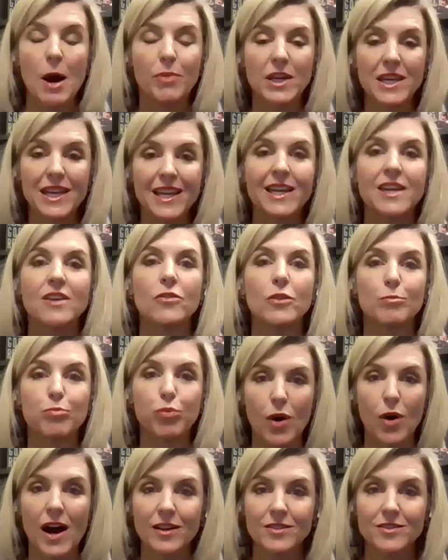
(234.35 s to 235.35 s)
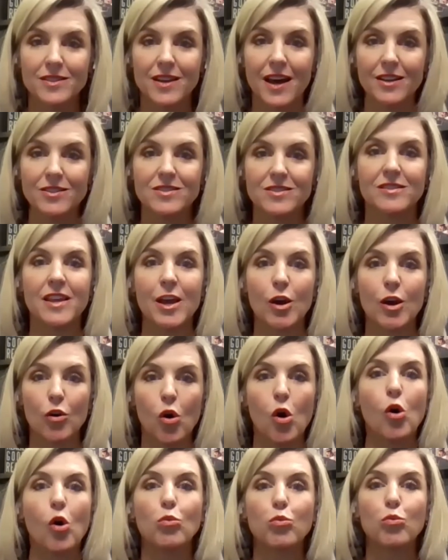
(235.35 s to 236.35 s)
But in the process, they
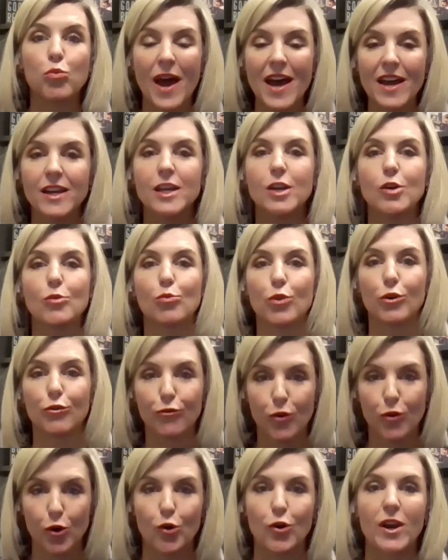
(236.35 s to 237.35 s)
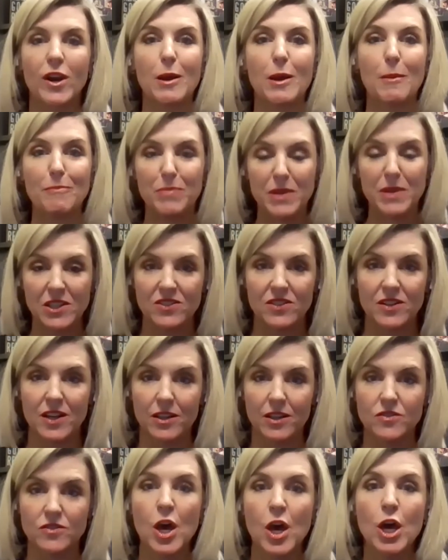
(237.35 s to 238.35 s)
are already referring
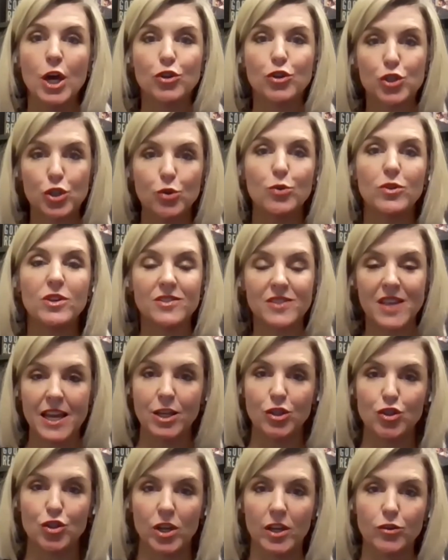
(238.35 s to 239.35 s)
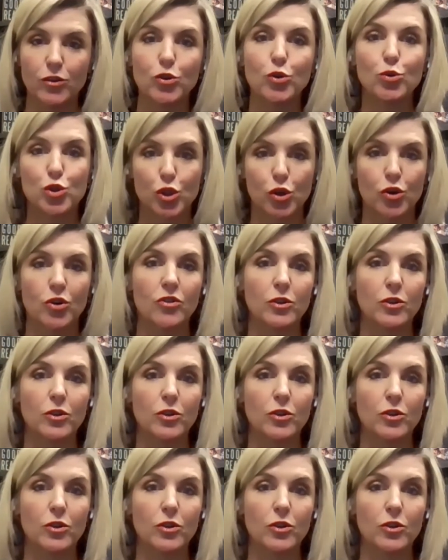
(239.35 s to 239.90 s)
business to this agent who